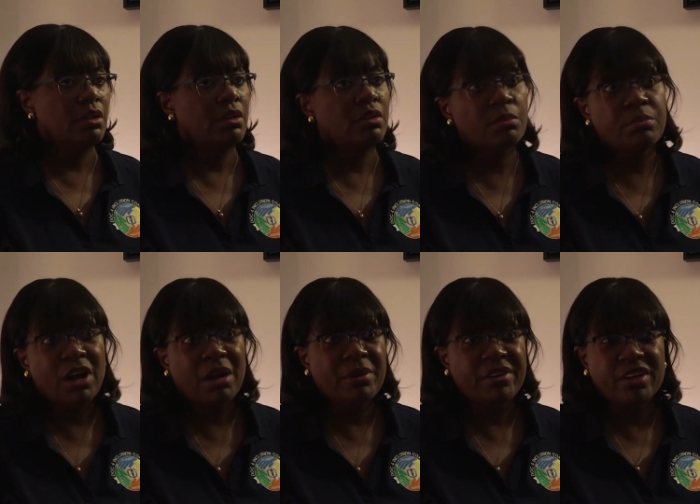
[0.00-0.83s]
The
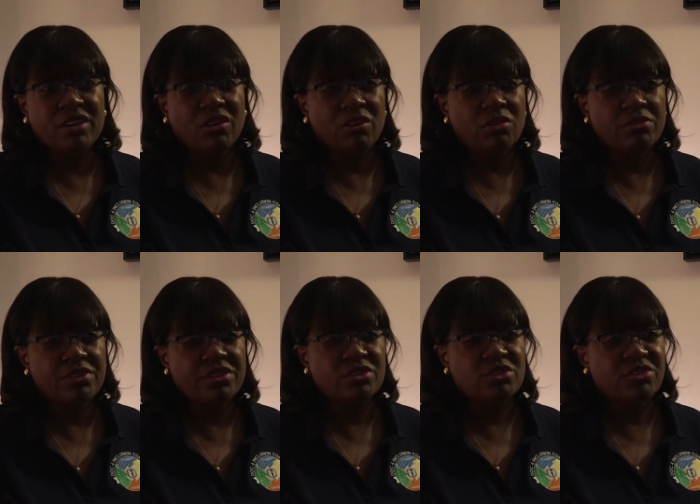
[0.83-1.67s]
primary goal for
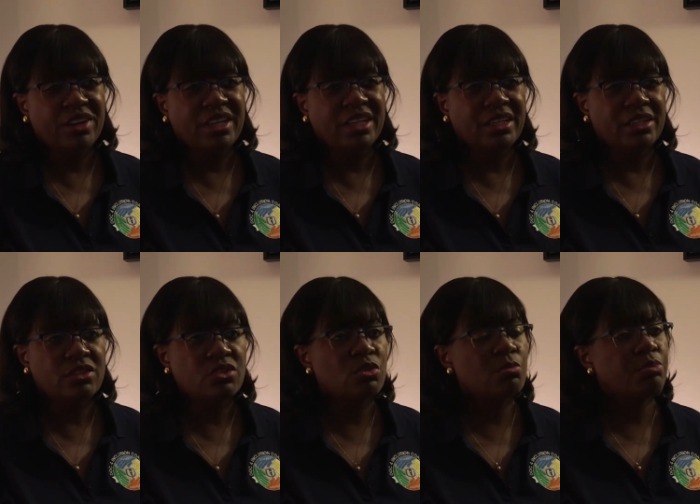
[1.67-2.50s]
this training
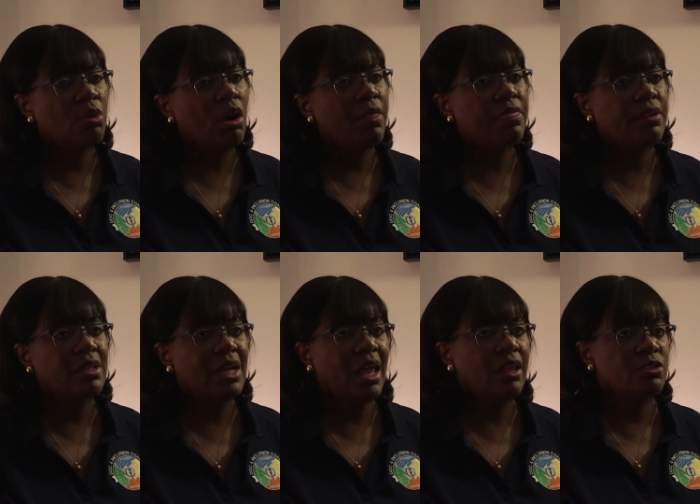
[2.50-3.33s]
is to broaden the
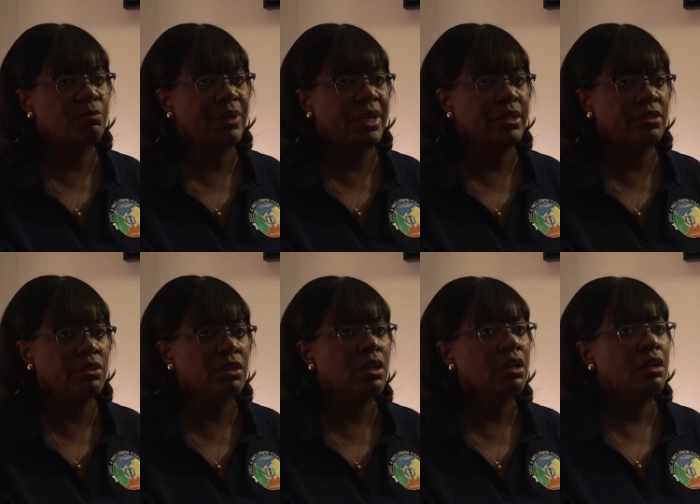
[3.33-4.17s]
knowledge
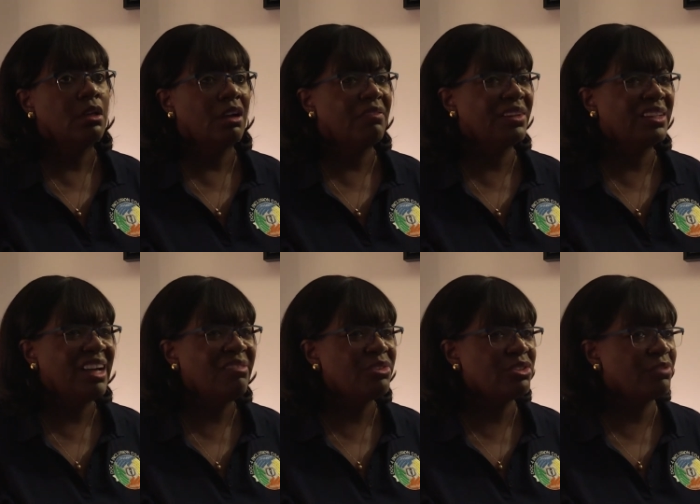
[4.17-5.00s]
base of the
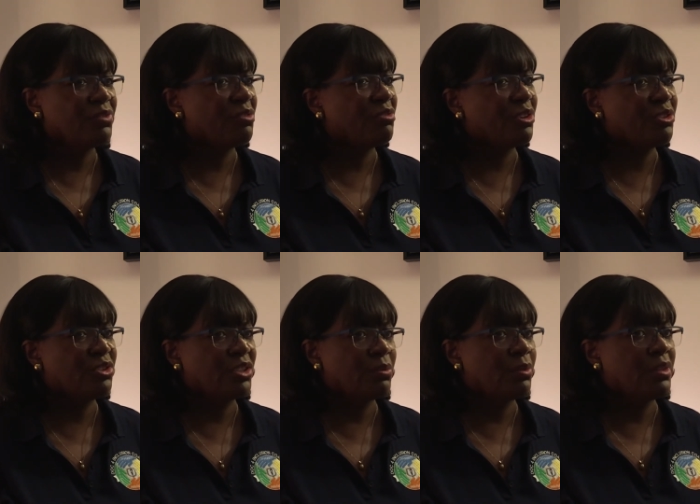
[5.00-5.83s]
levels of
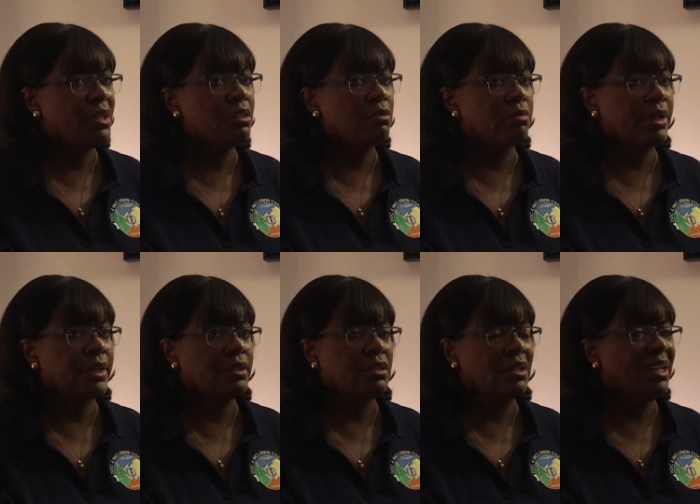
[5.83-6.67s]
diversity within the
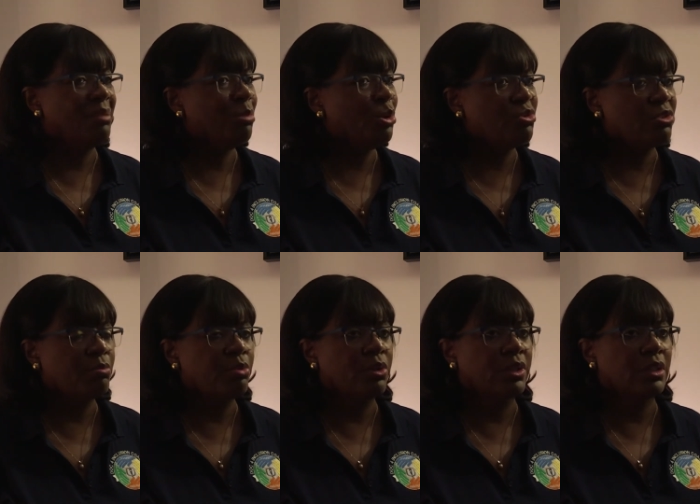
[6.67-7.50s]
ranks, and most
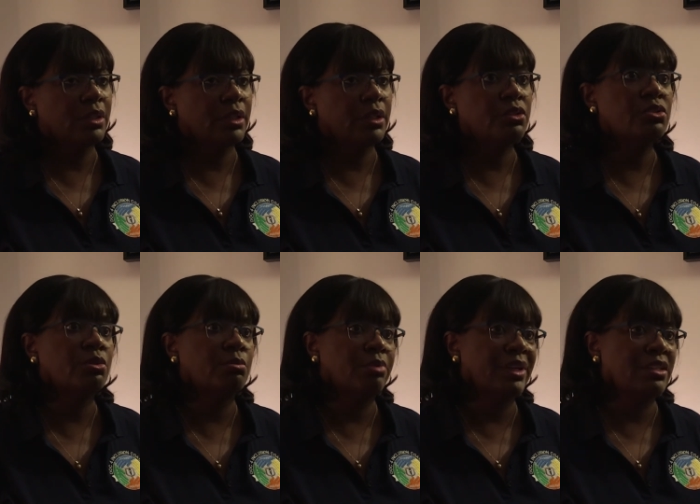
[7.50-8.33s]
importantly, to
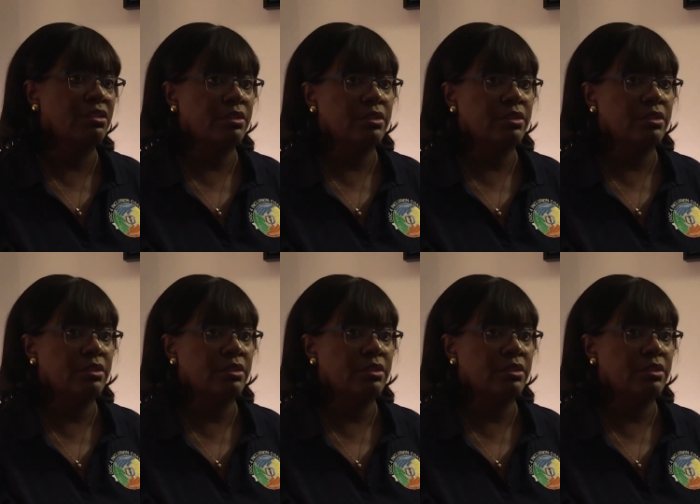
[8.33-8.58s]
embrace our